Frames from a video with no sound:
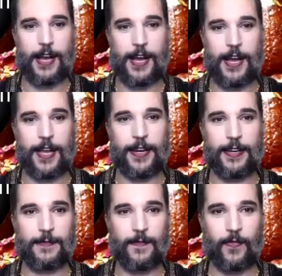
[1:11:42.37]
And you fry
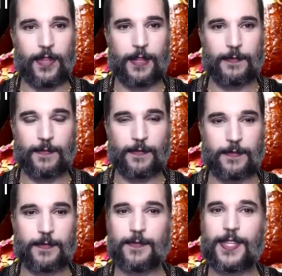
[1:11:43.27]
them. Yeah,
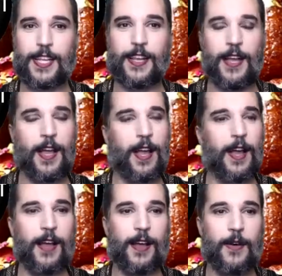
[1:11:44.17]
you fry
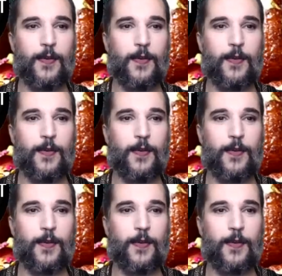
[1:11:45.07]
them,